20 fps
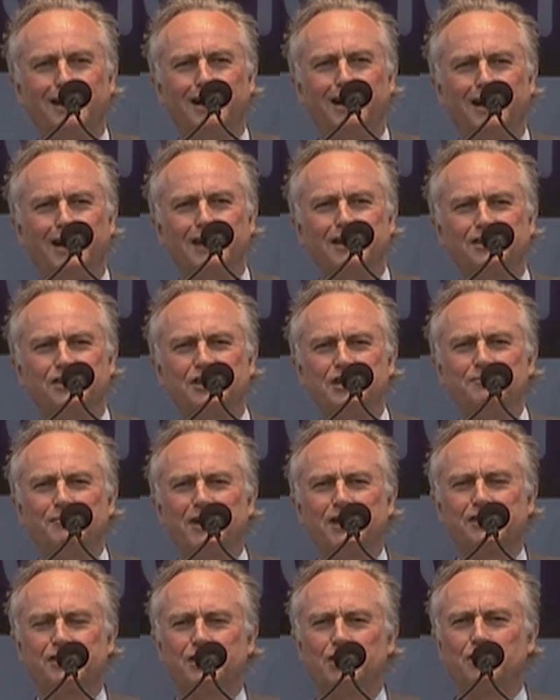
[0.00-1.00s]
I see
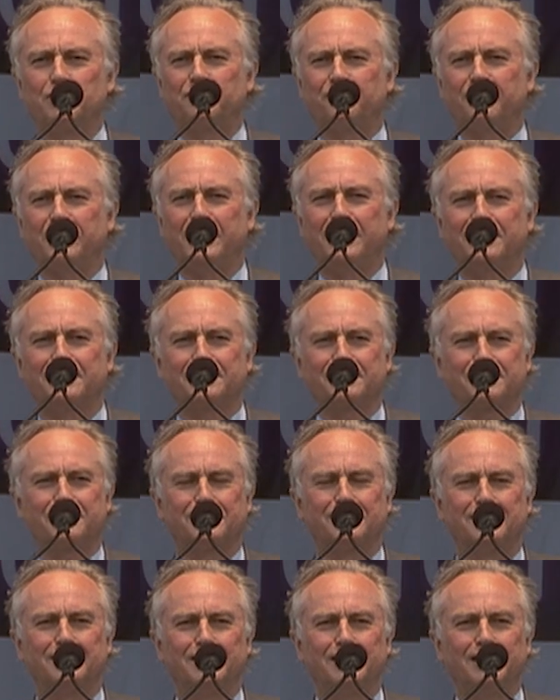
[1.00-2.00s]
myself
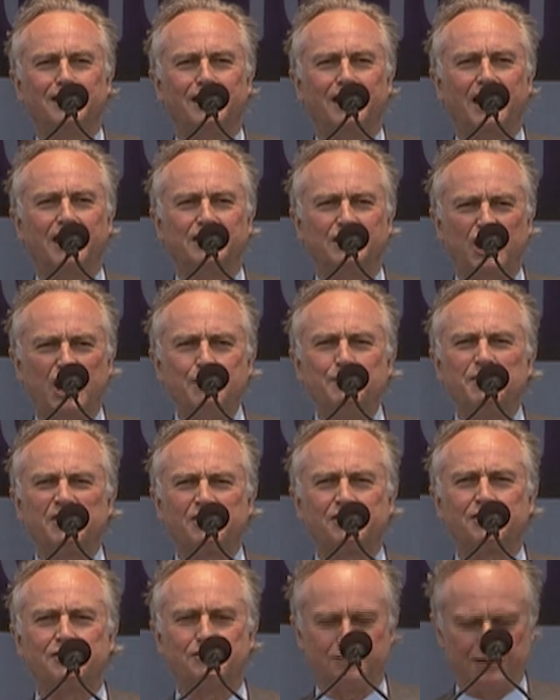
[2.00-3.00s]
as an
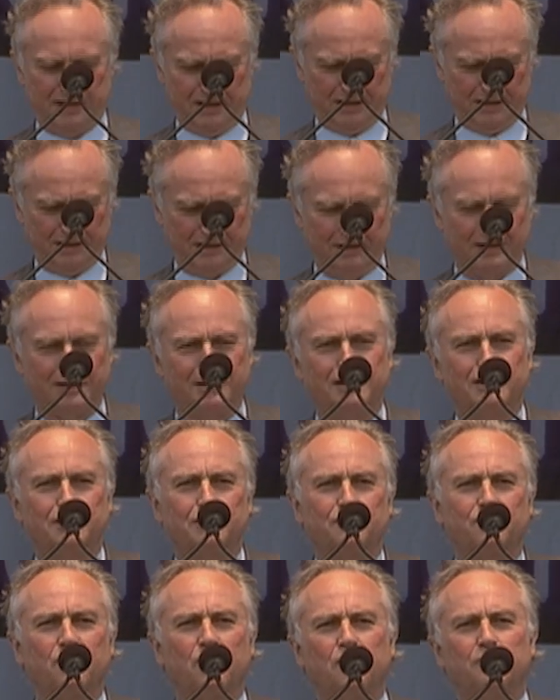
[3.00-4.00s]
emissary
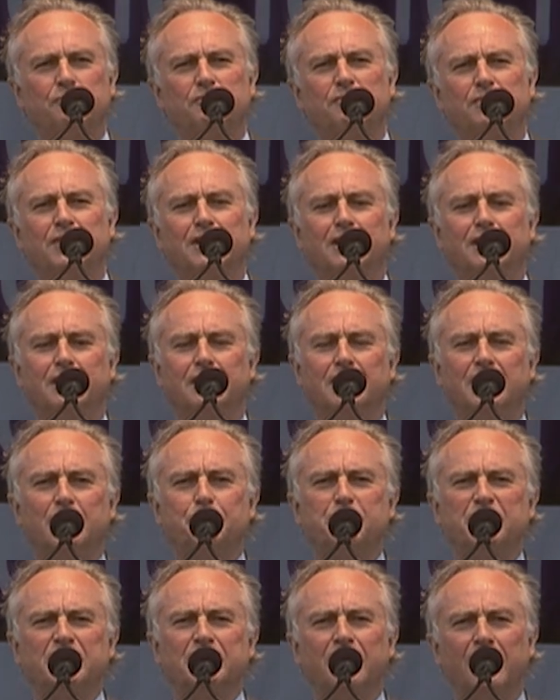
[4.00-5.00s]
from
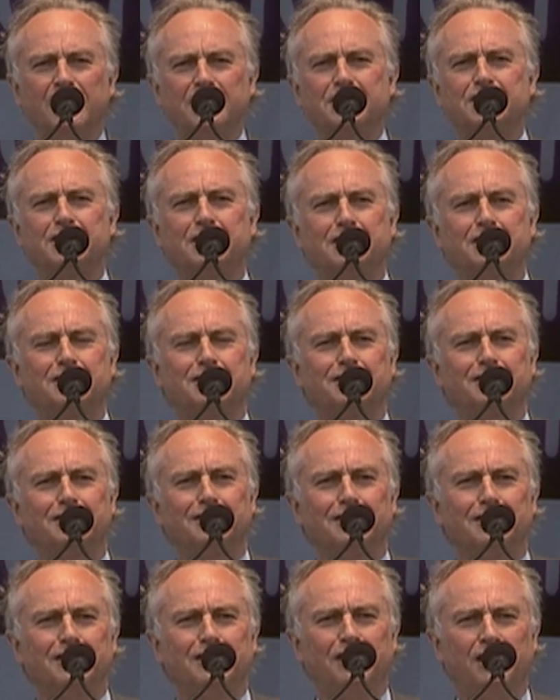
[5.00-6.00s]
a benighted
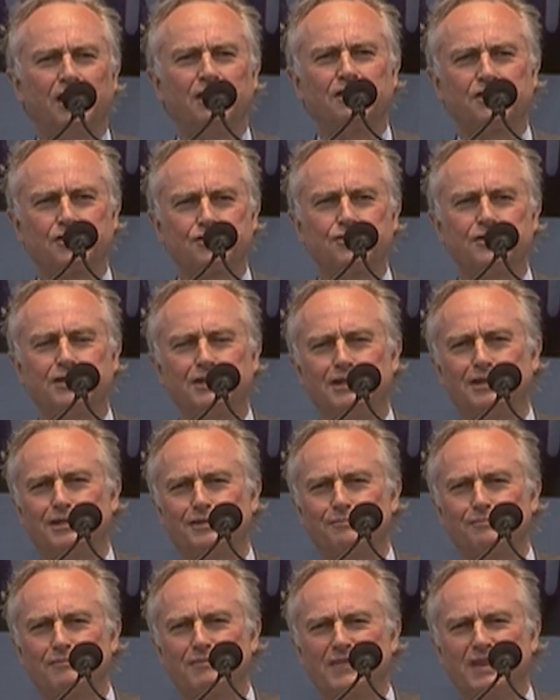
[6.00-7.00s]
country
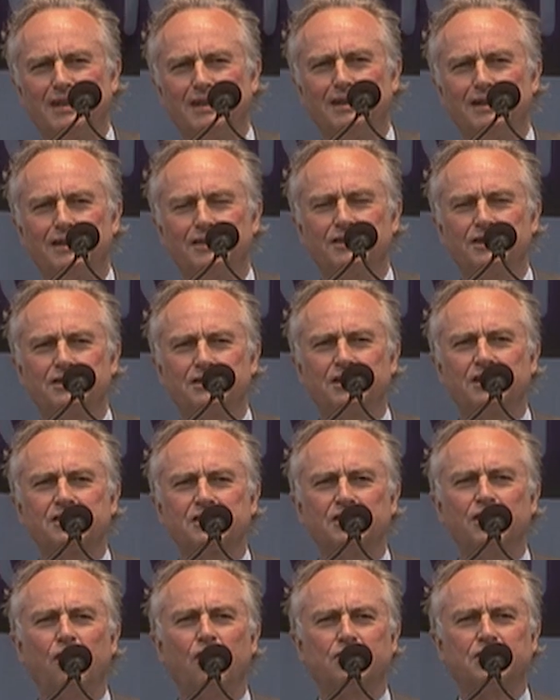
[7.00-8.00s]
that
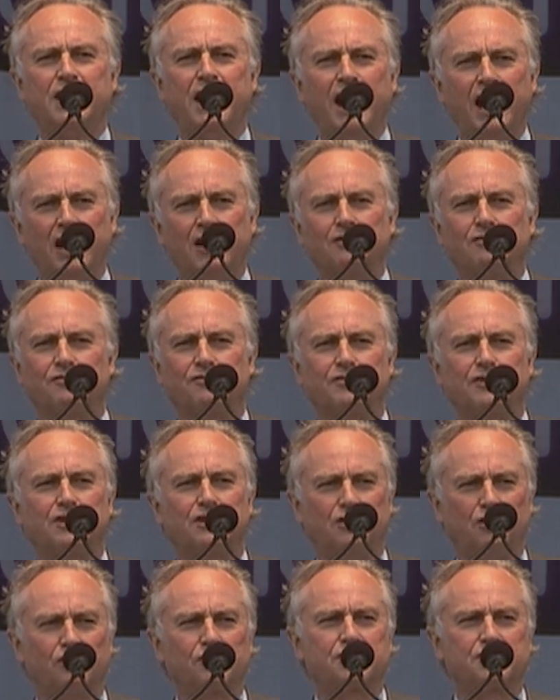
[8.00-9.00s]
does not have a
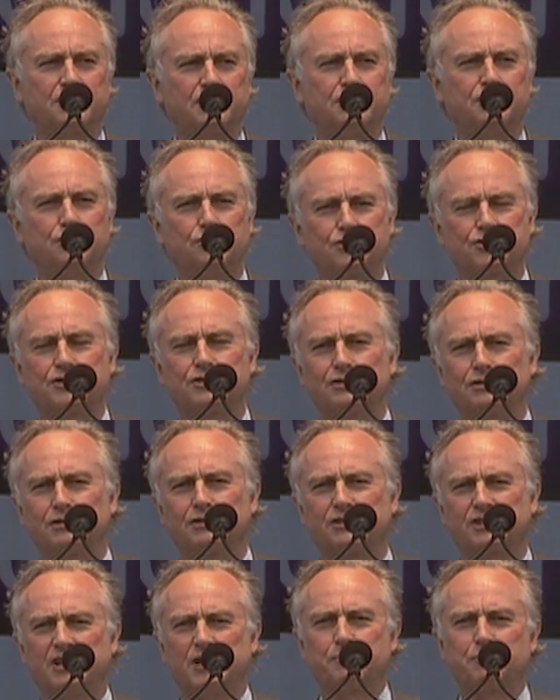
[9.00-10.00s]

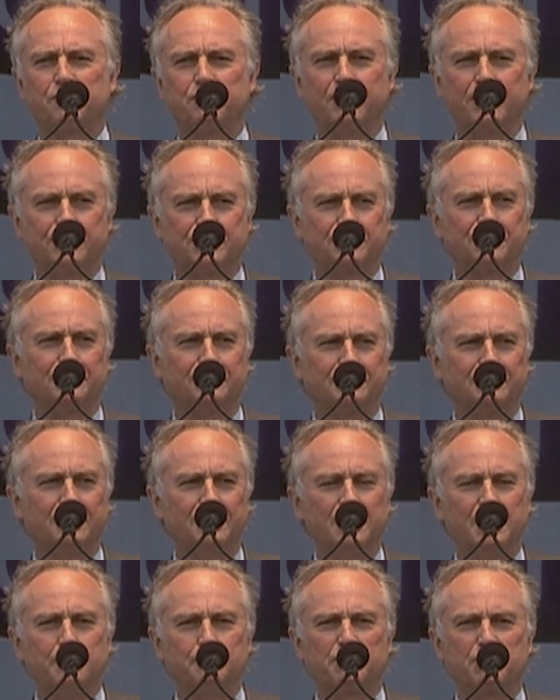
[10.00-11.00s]
constitutional separation
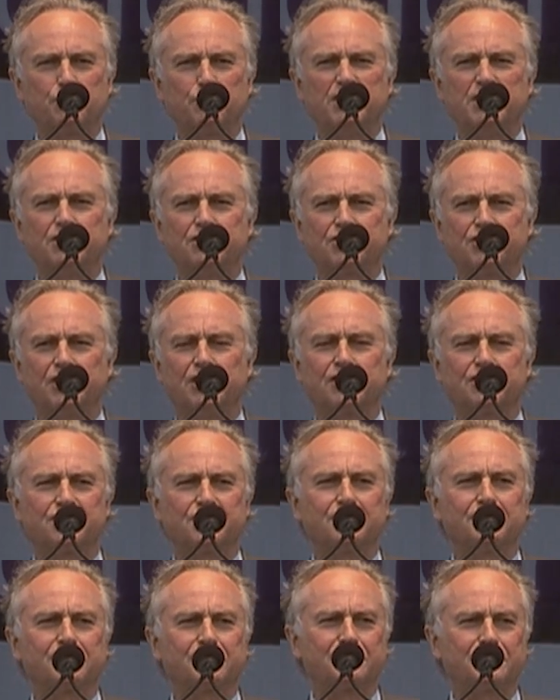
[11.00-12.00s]
between
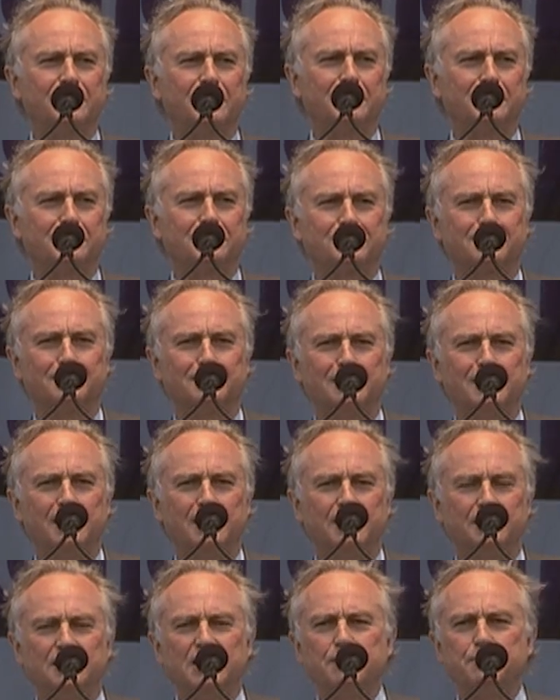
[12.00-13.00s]
church and state.
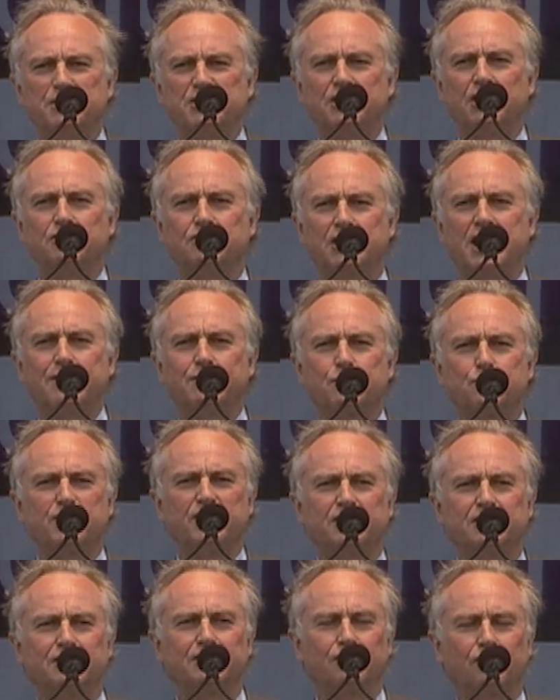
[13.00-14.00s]
Indeed, we don't have a
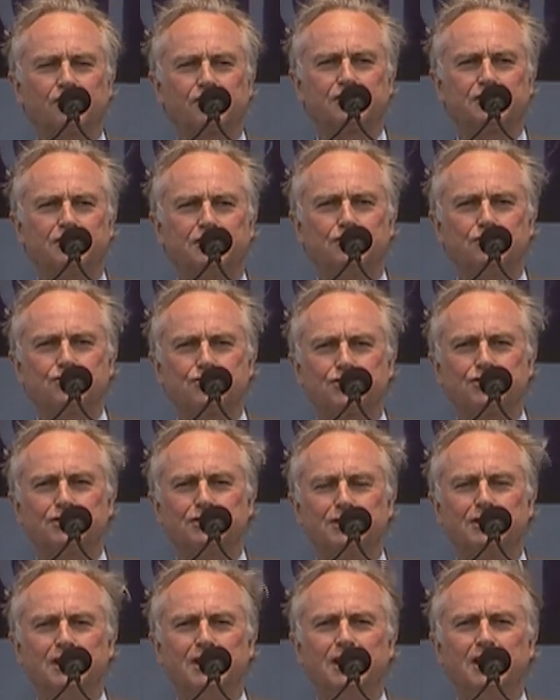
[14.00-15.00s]
written
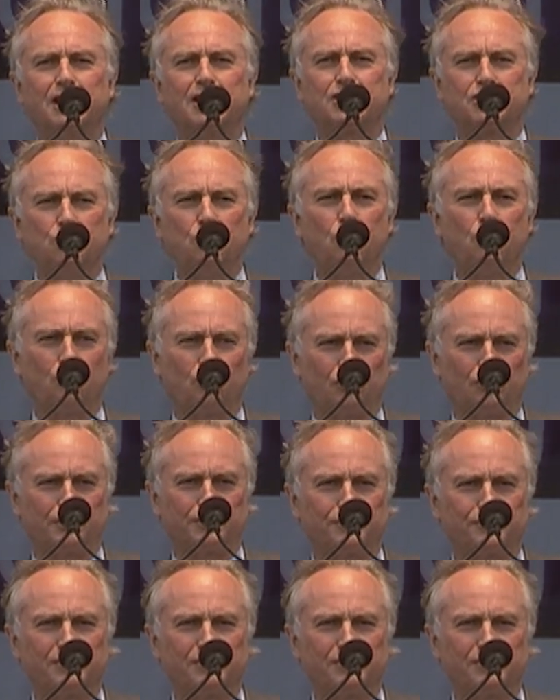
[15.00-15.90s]
constitution at all.